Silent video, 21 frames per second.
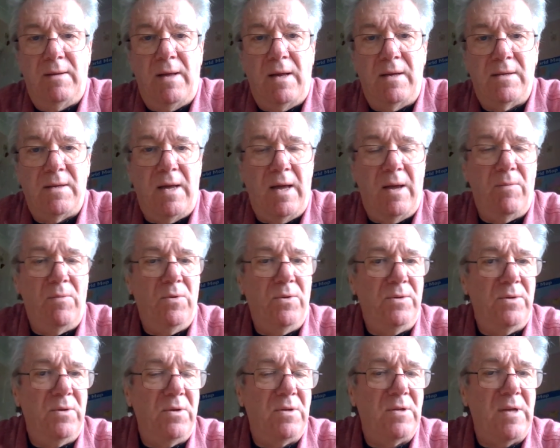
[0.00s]
they're saying, well,
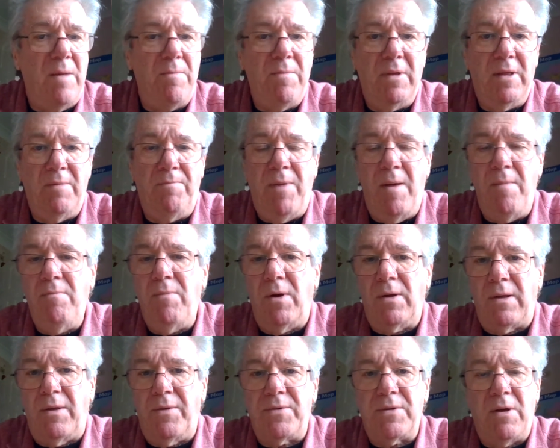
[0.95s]
just send me the BIM
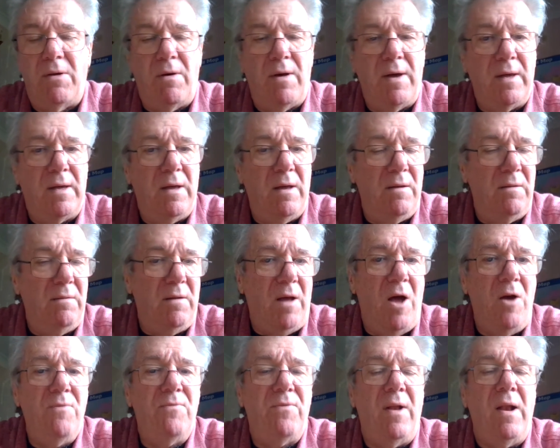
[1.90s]
model so I can
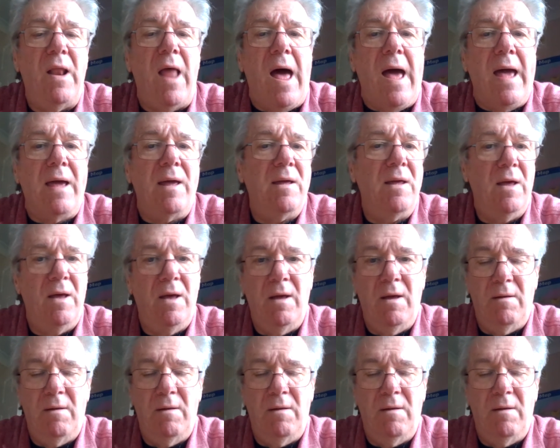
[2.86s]
overlay